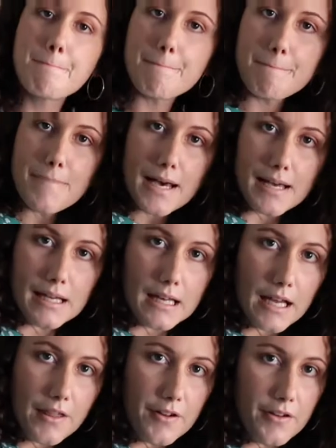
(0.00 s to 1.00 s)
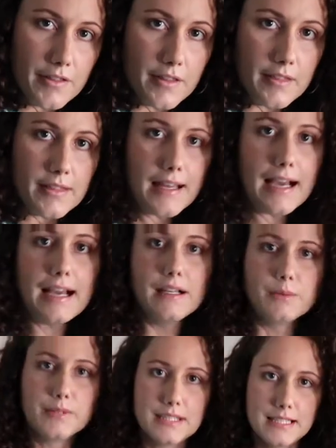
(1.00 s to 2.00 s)
But other than
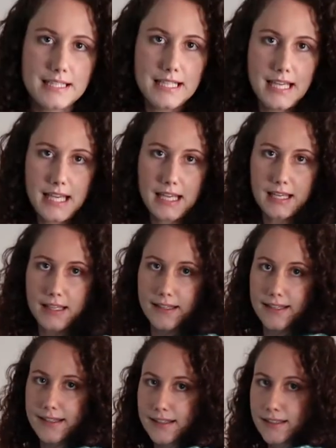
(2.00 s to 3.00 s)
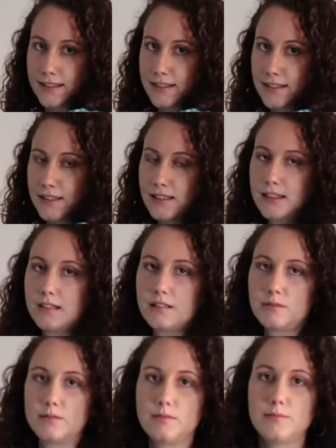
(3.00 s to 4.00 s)
that, we'll see.
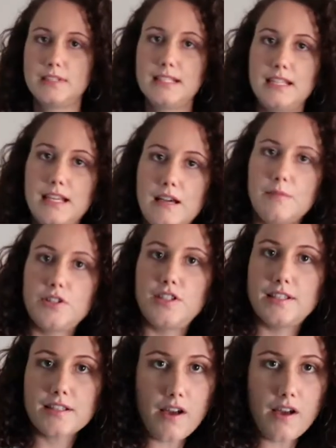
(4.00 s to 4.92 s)
We'll see how much this